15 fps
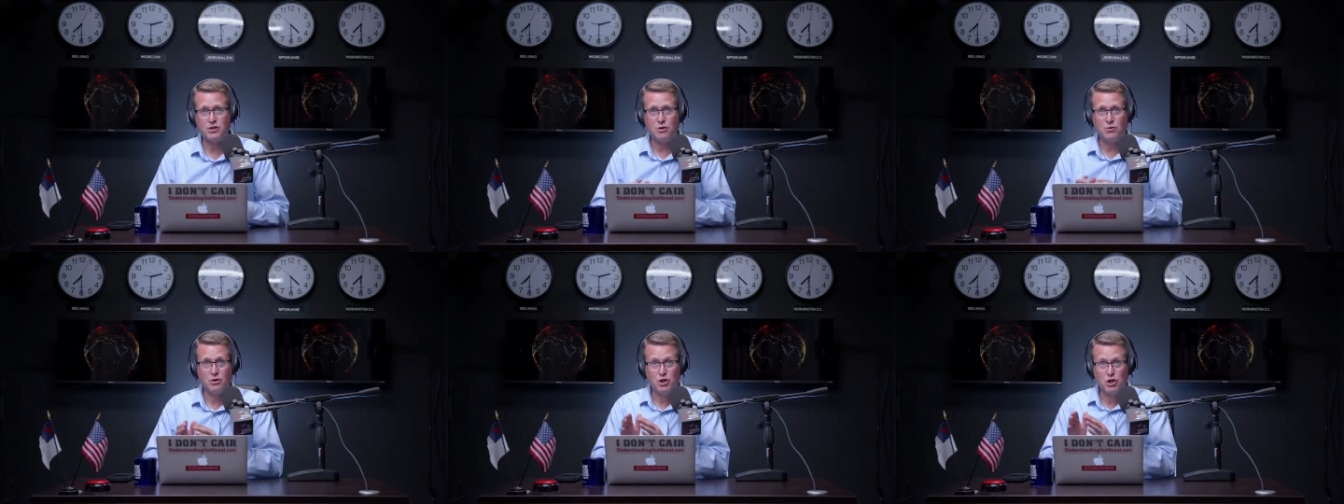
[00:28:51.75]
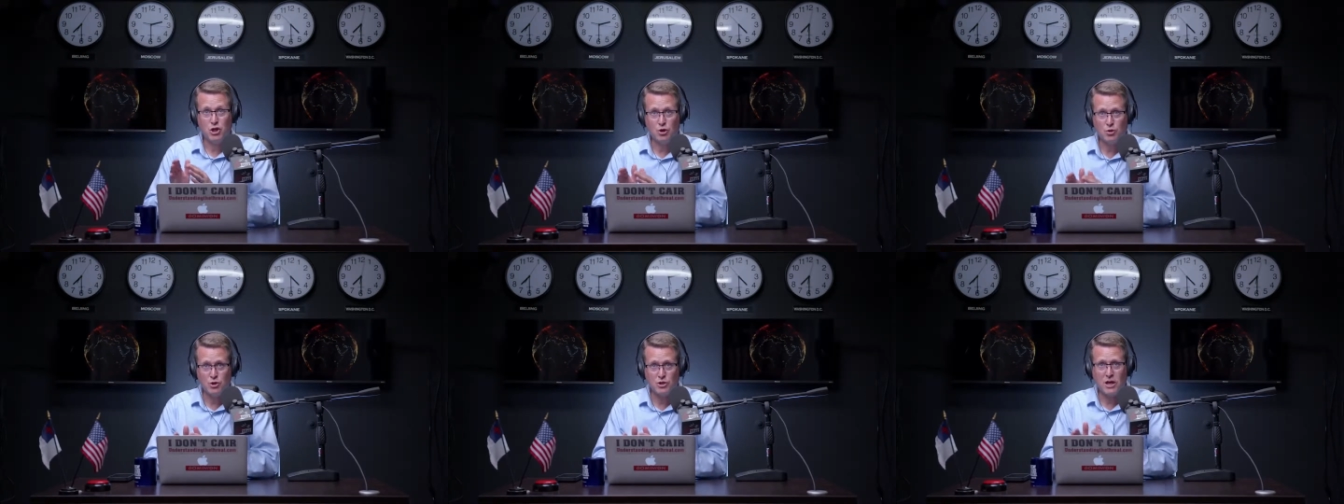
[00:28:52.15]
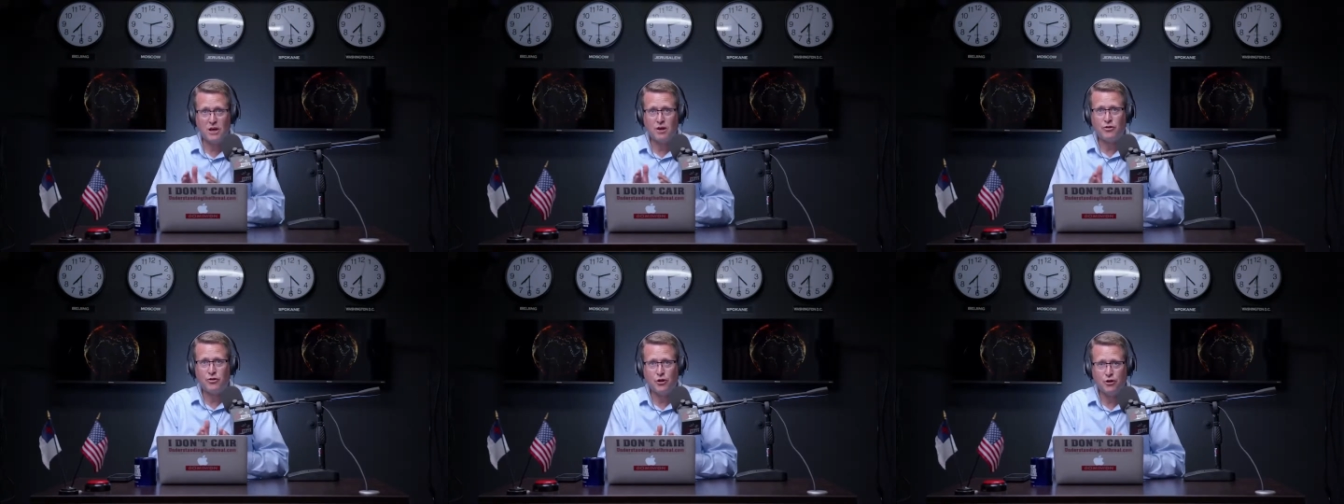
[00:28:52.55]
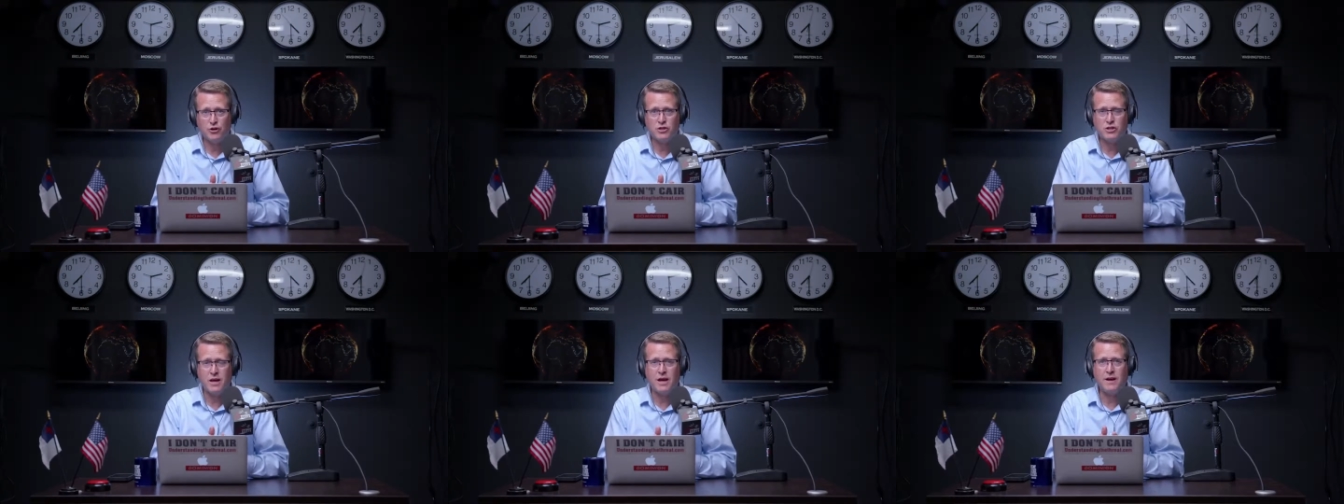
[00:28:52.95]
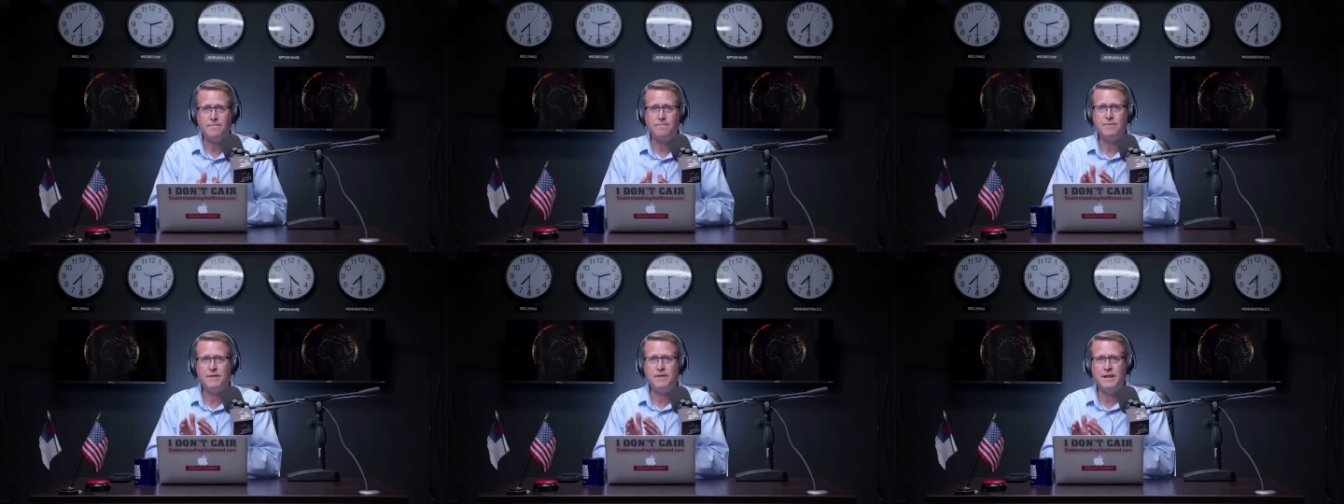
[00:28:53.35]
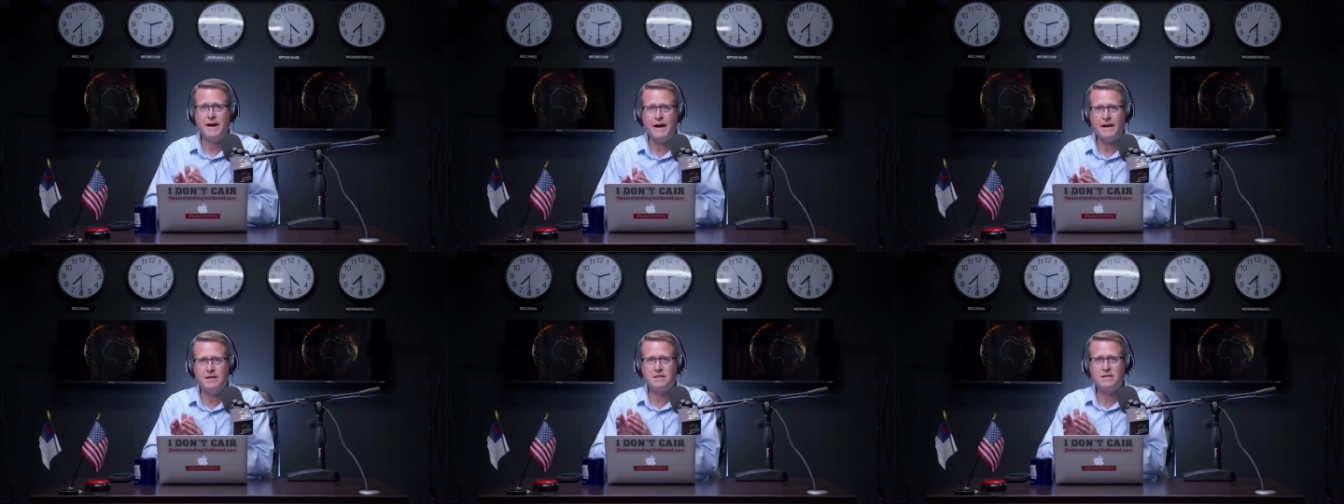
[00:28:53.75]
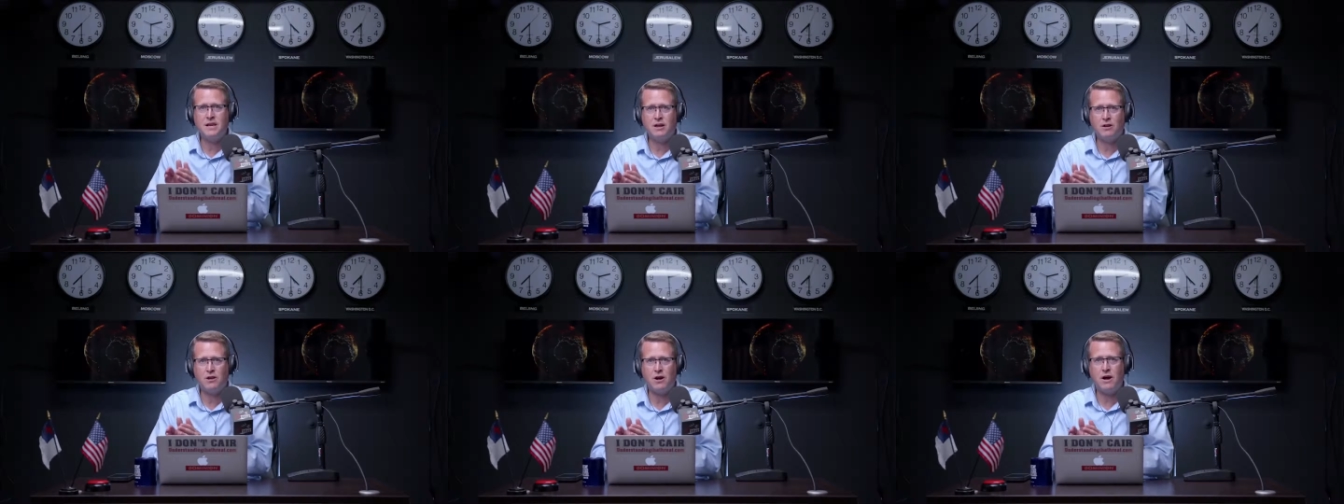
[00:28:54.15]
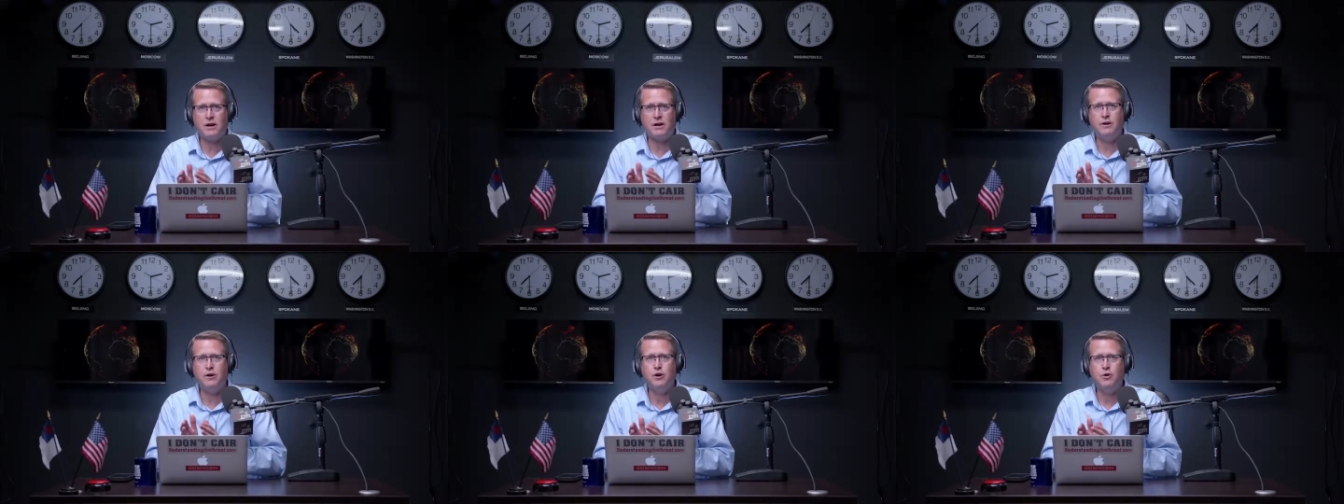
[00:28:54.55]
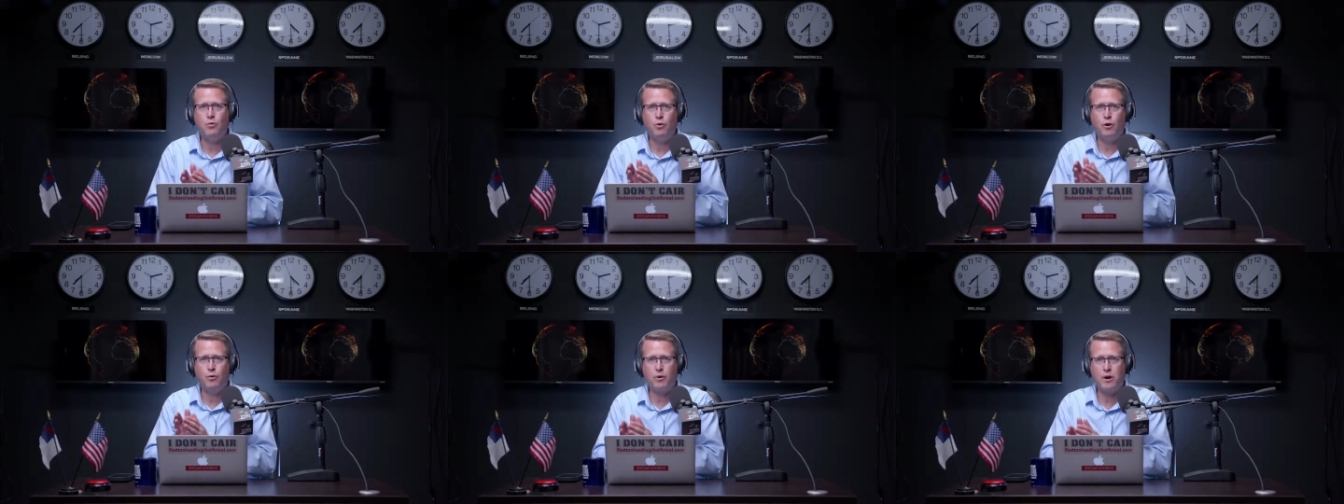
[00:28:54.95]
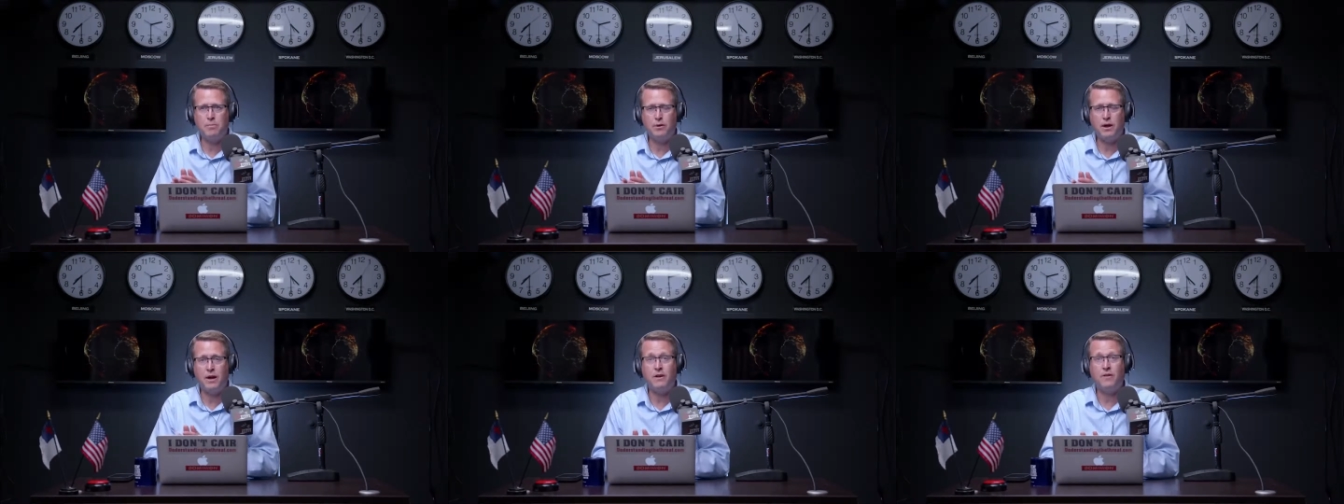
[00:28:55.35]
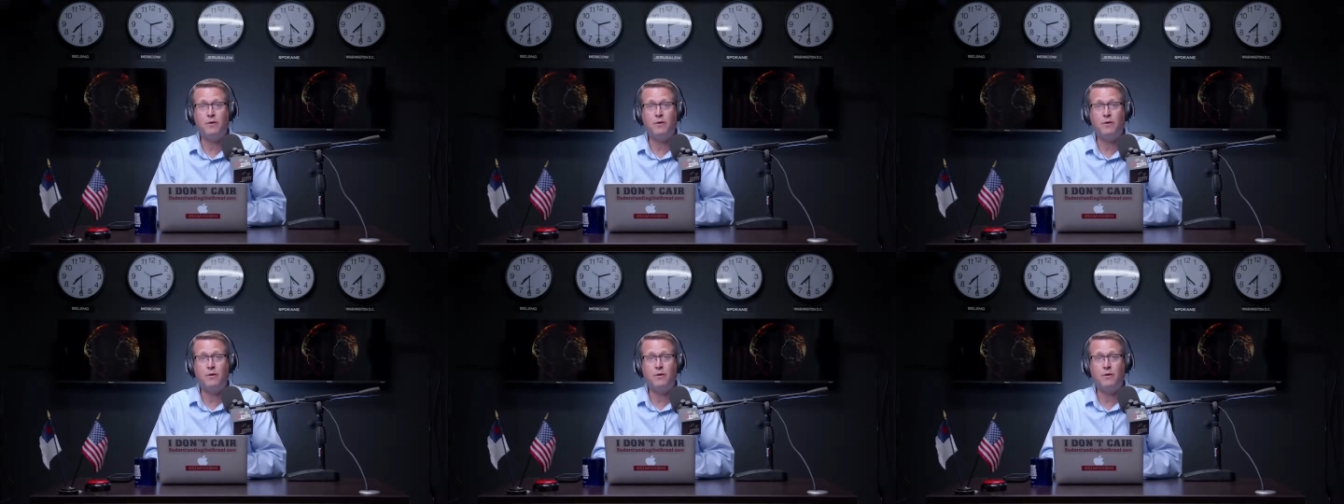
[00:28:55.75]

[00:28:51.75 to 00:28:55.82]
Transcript: So Tuesday and Thursday, 9 to 10 o'clock, we're replayed.